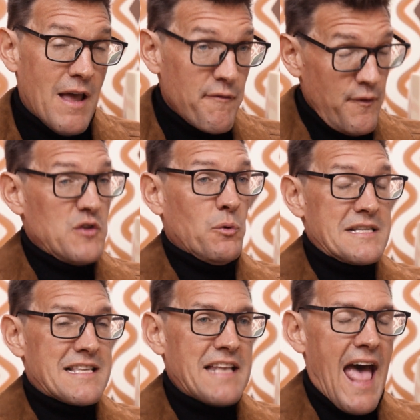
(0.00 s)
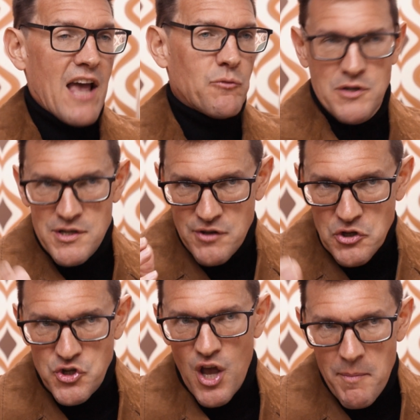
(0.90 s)
Now, the first one is the DAX, which is the
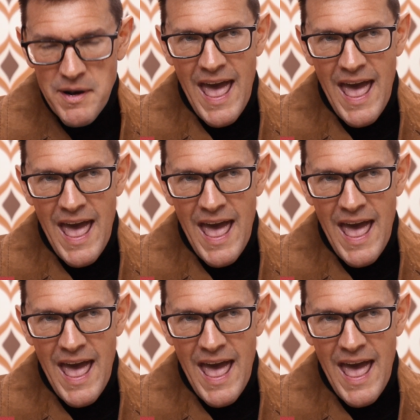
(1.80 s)
German